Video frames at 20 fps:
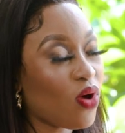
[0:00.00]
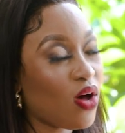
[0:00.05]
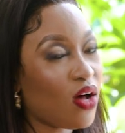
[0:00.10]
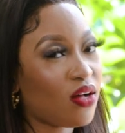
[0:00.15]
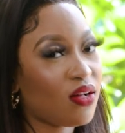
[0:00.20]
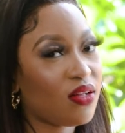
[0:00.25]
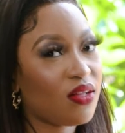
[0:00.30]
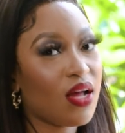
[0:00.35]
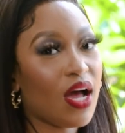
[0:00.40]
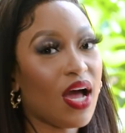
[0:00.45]

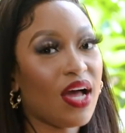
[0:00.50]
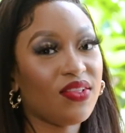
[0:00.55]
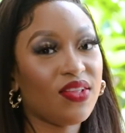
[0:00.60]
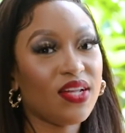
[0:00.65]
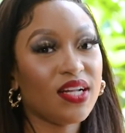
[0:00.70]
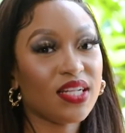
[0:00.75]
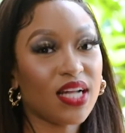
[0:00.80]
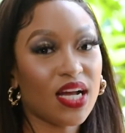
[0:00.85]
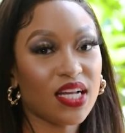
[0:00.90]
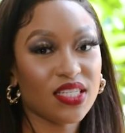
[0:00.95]
Well, I
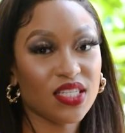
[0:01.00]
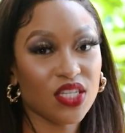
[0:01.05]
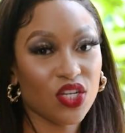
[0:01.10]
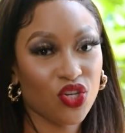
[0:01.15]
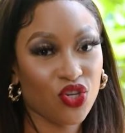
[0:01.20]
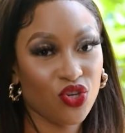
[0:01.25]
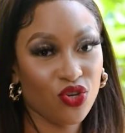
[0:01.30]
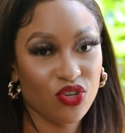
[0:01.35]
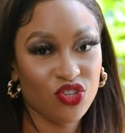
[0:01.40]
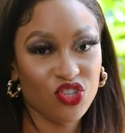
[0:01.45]
think that's a
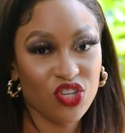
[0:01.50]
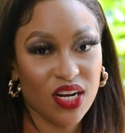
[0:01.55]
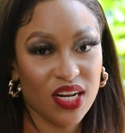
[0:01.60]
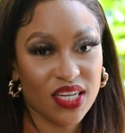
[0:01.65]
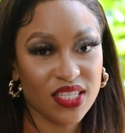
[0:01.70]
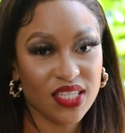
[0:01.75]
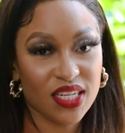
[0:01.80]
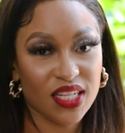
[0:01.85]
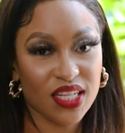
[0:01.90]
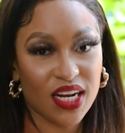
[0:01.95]
huge
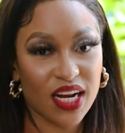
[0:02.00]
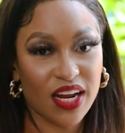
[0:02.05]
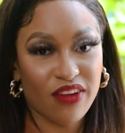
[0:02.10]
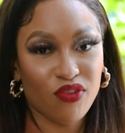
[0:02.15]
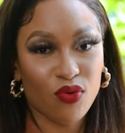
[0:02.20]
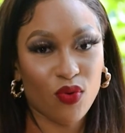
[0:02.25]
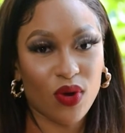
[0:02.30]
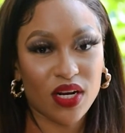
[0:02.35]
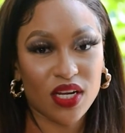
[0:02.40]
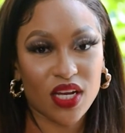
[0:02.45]
lesson that
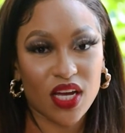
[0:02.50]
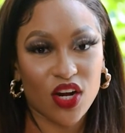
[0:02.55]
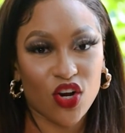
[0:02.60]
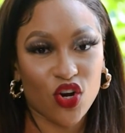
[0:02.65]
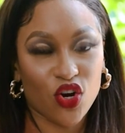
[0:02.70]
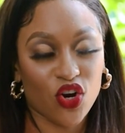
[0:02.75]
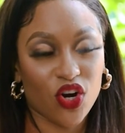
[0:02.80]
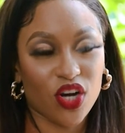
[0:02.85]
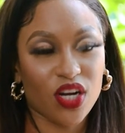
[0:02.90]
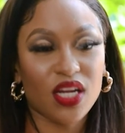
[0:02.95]
everyone
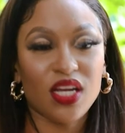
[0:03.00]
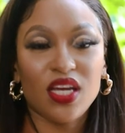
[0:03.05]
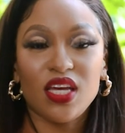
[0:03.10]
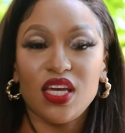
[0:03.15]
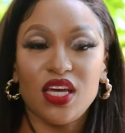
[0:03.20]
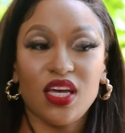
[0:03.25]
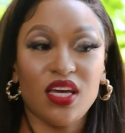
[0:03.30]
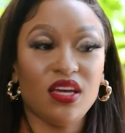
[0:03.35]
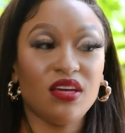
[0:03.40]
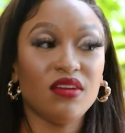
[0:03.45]
can learn.
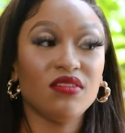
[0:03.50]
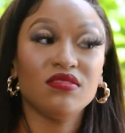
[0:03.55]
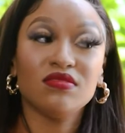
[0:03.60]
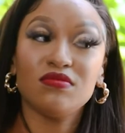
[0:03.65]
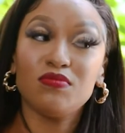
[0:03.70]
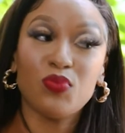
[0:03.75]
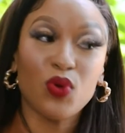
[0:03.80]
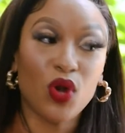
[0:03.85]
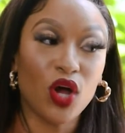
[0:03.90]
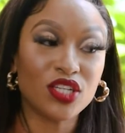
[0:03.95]
He
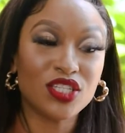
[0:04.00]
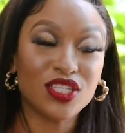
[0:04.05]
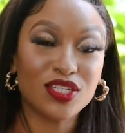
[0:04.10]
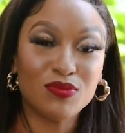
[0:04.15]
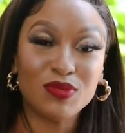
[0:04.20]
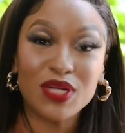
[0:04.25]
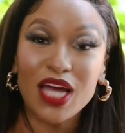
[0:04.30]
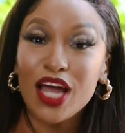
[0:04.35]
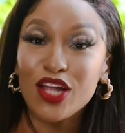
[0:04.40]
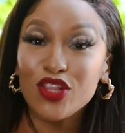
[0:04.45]

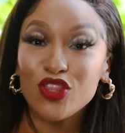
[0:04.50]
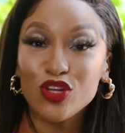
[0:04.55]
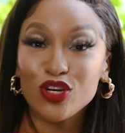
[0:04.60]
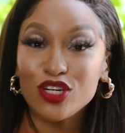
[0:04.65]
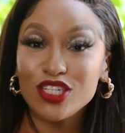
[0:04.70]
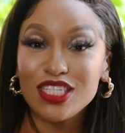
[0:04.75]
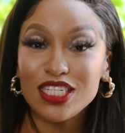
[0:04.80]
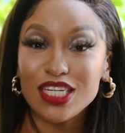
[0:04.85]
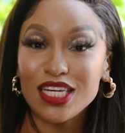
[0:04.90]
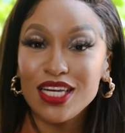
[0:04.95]
blossomed at
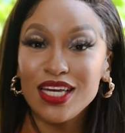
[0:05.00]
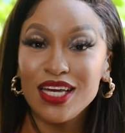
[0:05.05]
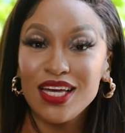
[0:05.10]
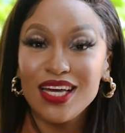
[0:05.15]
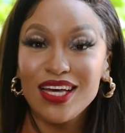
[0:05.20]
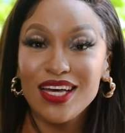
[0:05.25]
30,